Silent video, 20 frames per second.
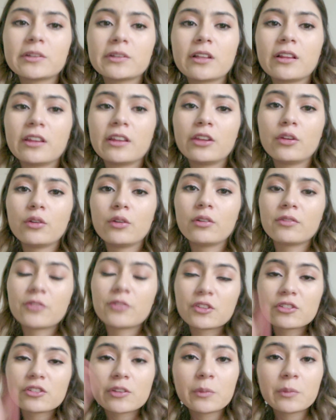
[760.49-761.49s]
Where I'm
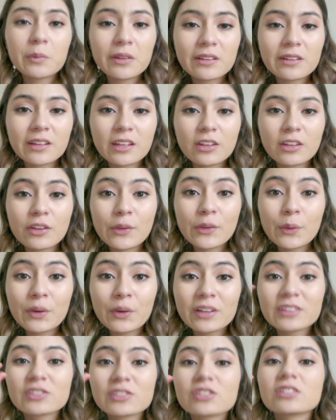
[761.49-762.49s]
telling you, if for some
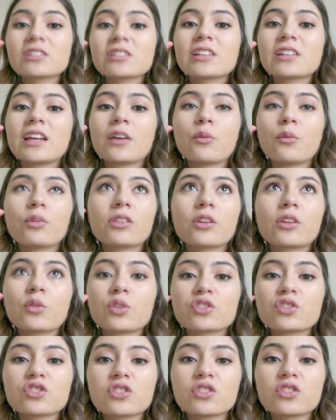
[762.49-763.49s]
reason you don't
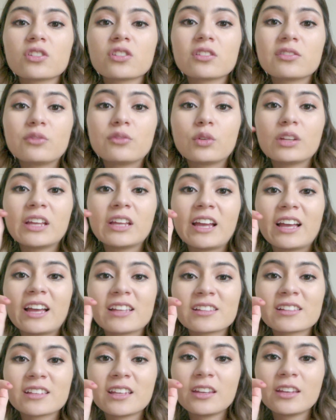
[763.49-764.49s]
understand what the question is
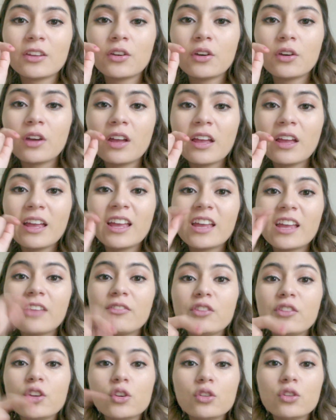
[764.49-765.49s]
fully asking you,
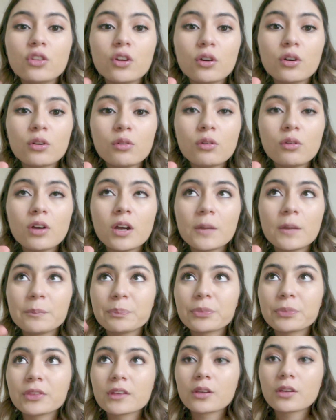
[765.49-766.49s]
if you
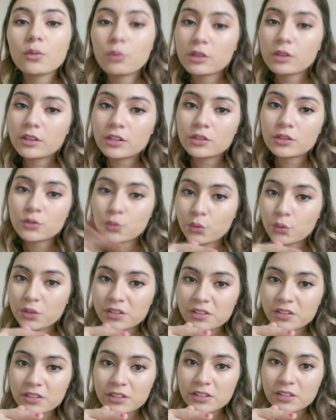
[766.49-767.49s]
know what the
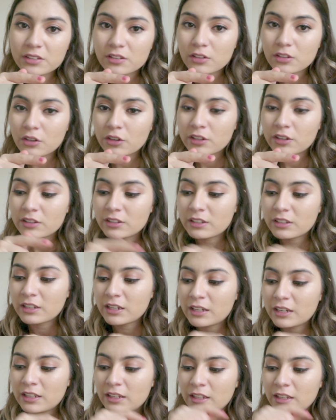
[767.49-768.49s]
choices are
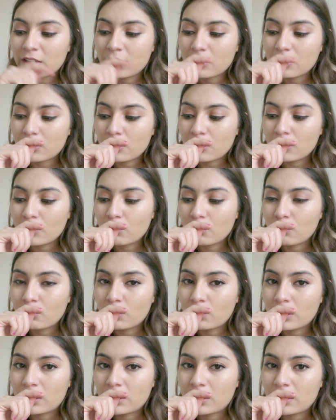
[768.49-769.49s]
indicating
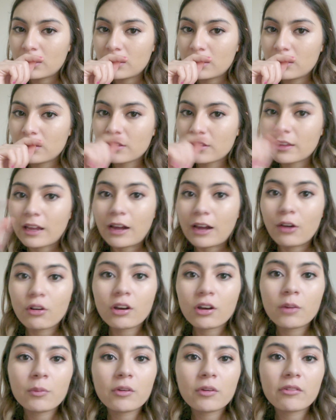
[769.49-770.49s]
or what
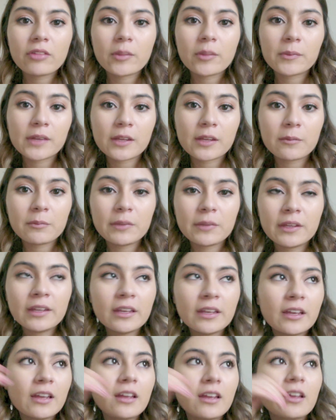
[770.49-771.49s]
the outcome of them
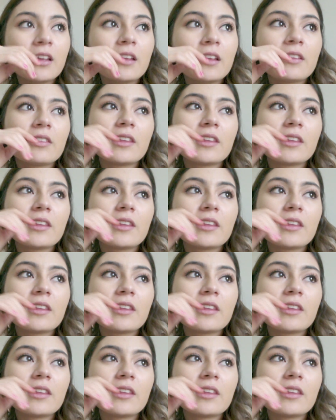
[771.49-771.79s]
can be,